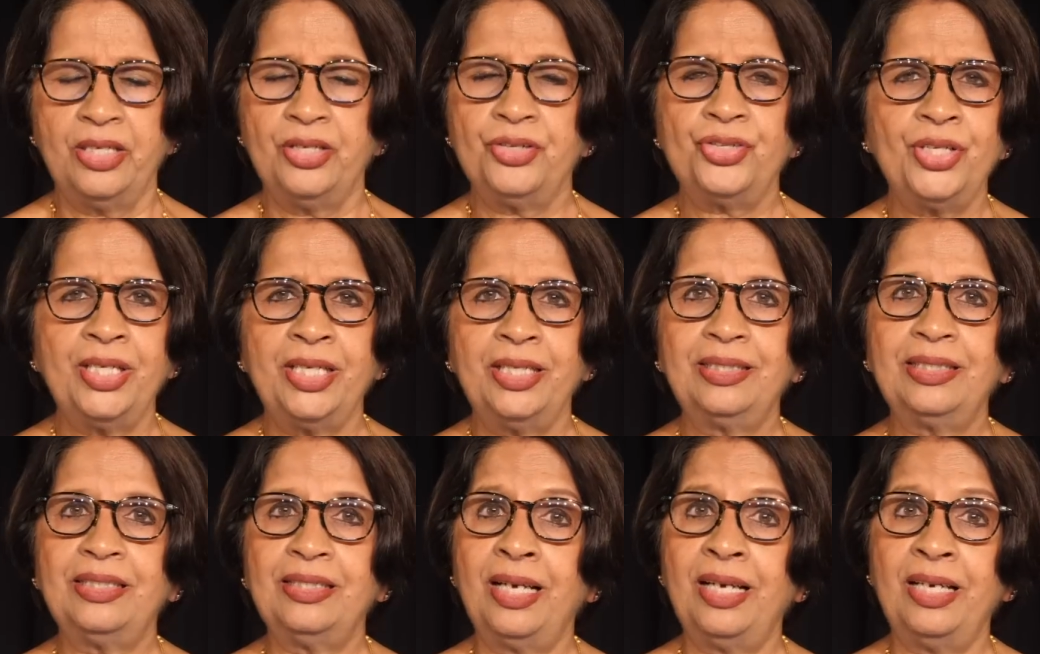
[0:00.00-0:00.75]
She
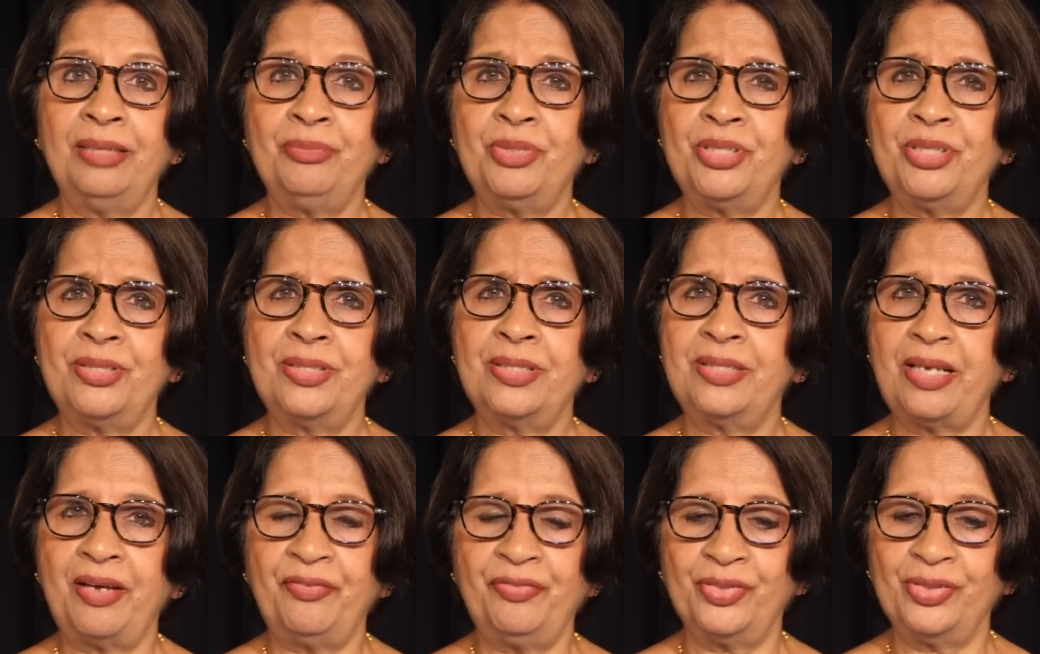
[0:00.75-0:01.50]
had climbed
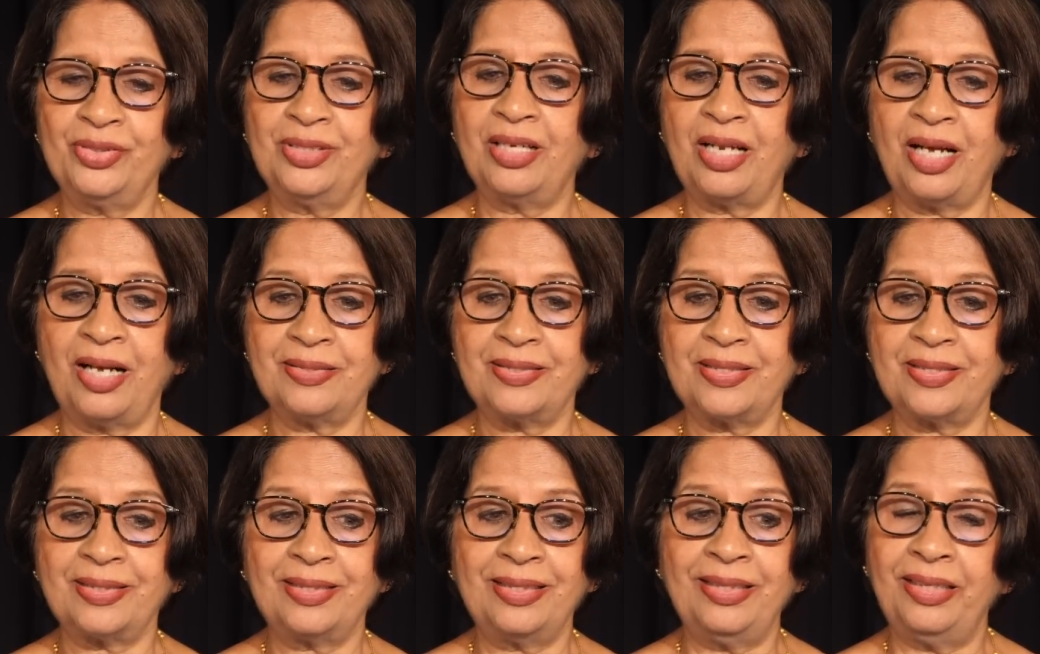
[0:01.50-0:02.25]
several
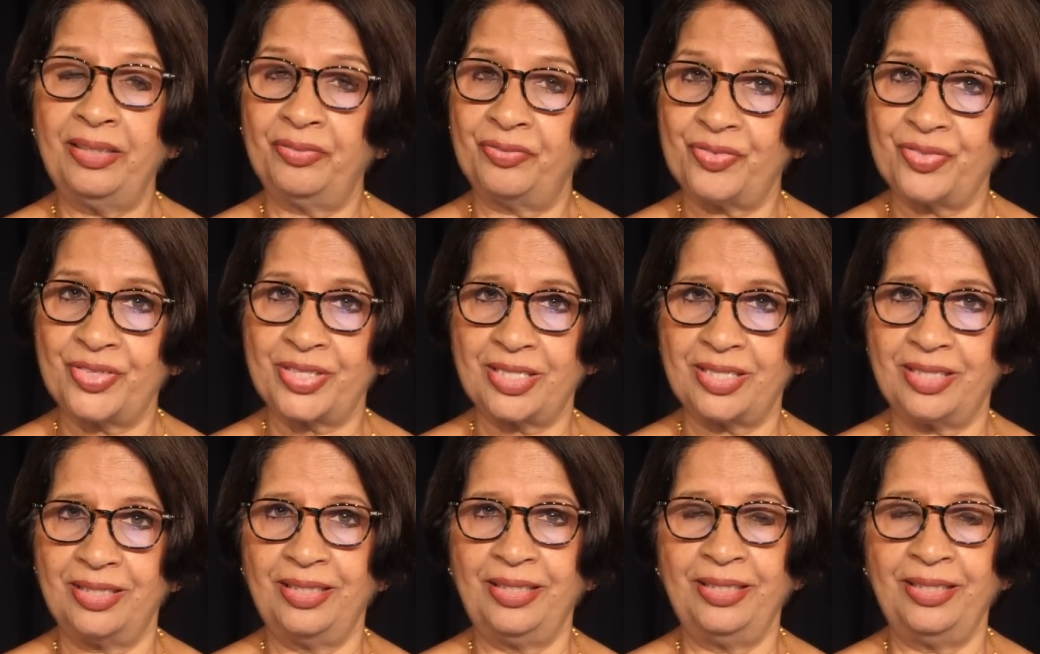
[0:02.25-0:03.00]
glass
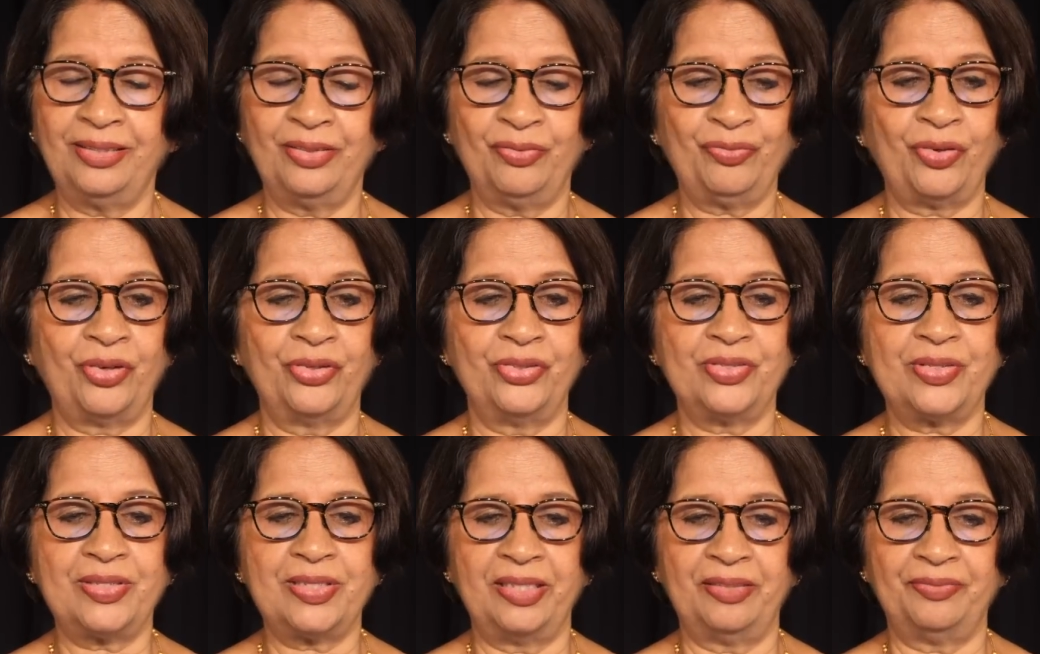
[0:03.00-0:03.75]
cliffs in the
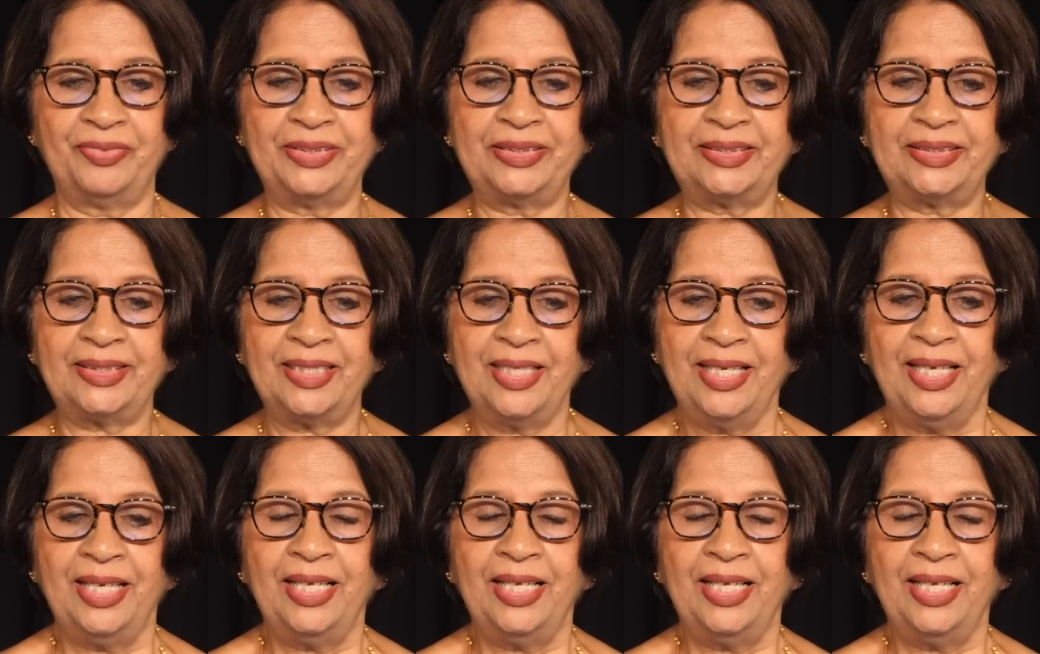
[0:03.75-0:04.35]
Foreign Service